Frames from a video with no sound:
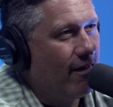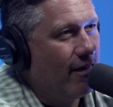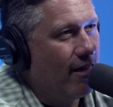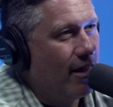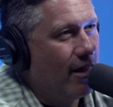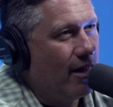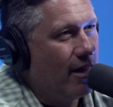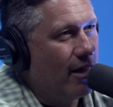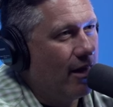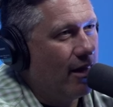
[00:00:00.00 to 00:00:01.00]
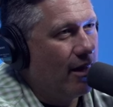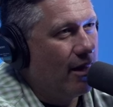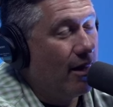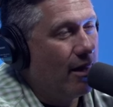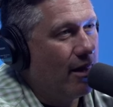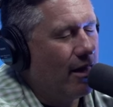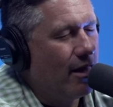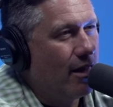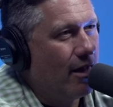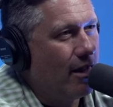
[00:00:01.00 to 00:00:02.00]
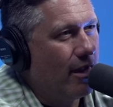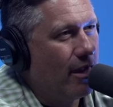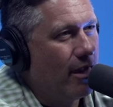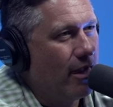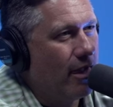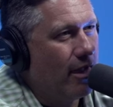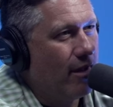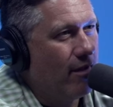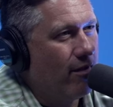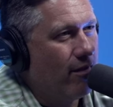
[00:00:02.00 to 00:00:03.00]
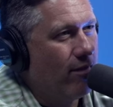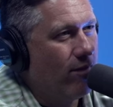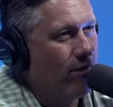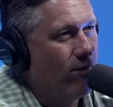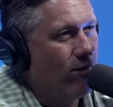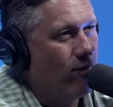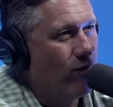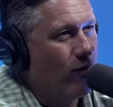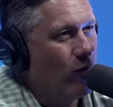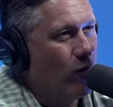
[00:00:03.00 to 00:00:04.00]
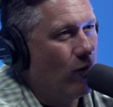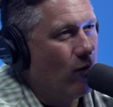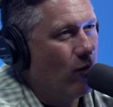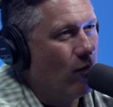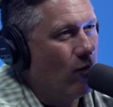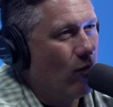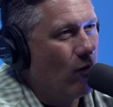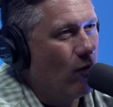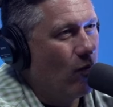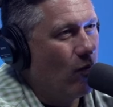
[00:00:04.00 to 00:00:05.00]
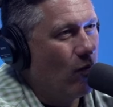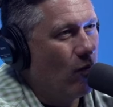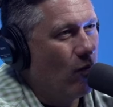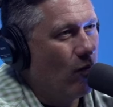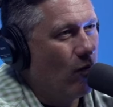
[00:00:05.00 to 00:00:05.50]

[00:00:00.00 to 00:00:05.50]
[no speech]